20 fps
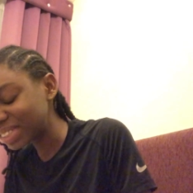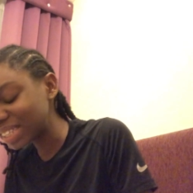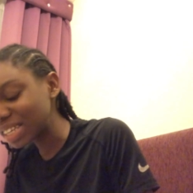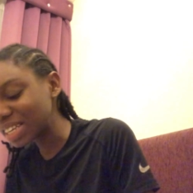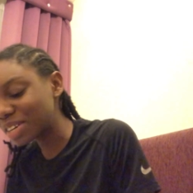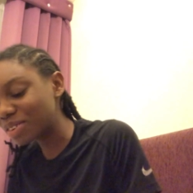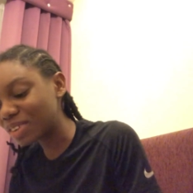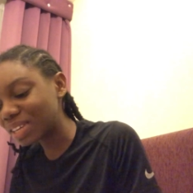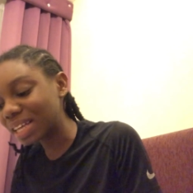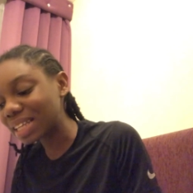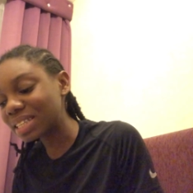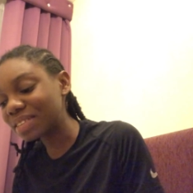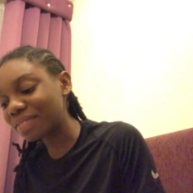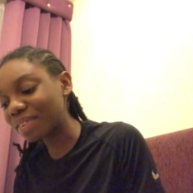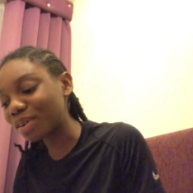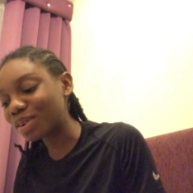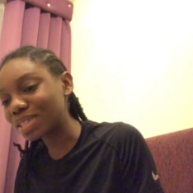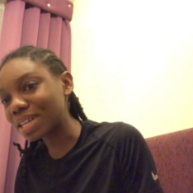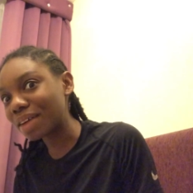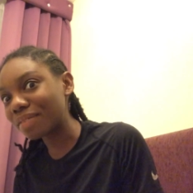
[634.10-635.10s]
It was as if I
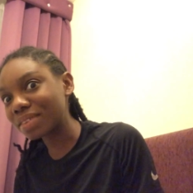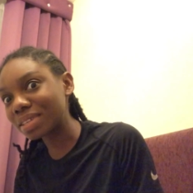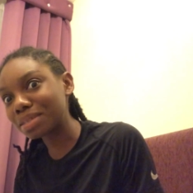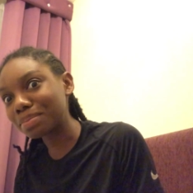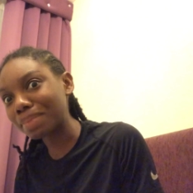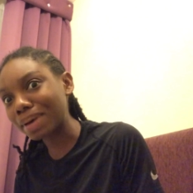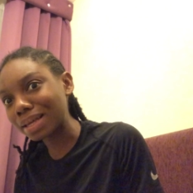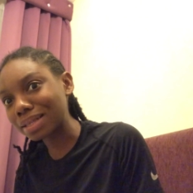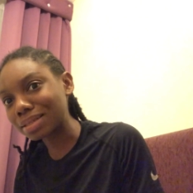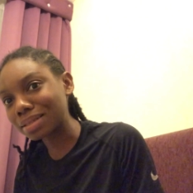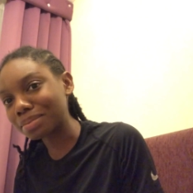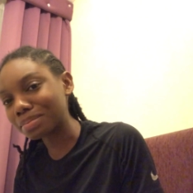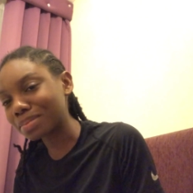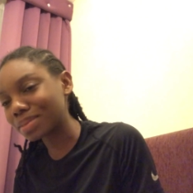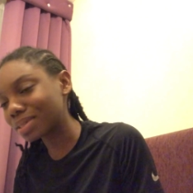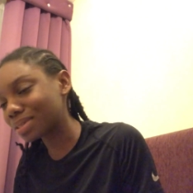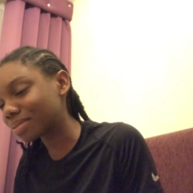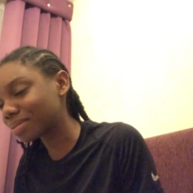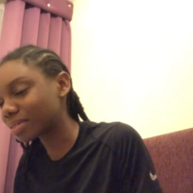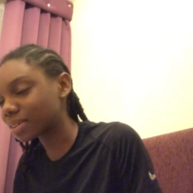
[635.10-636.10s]
was having
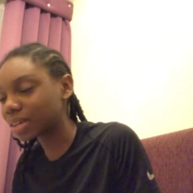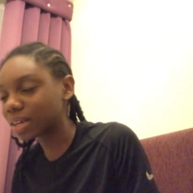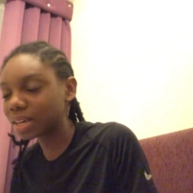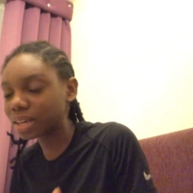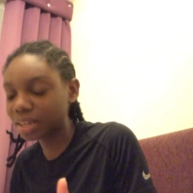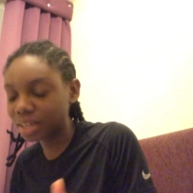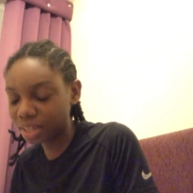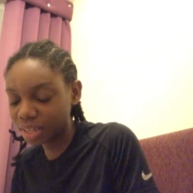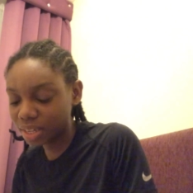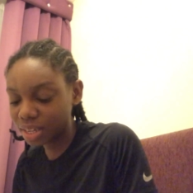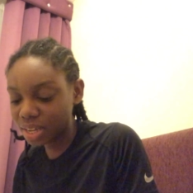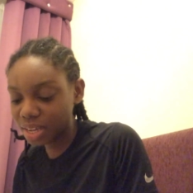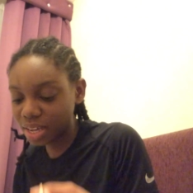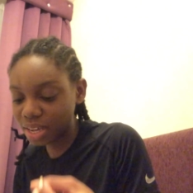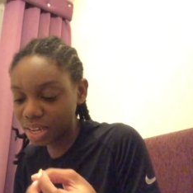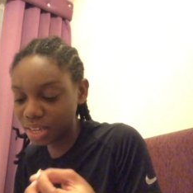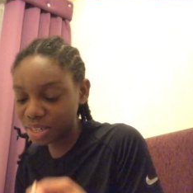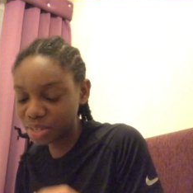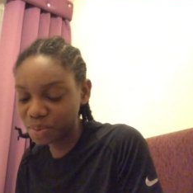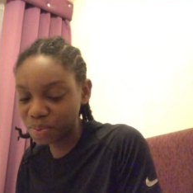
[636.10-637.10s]
spasms.
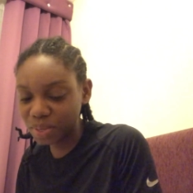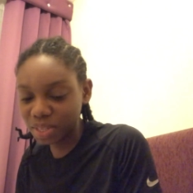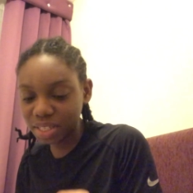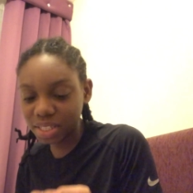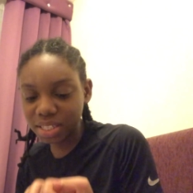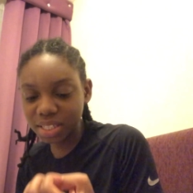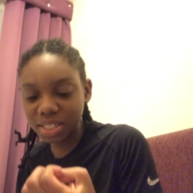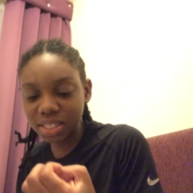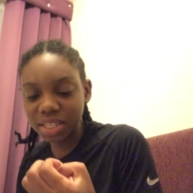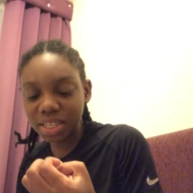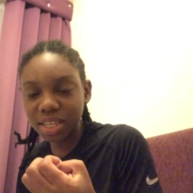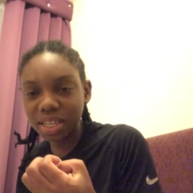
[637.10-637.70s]
Anyways,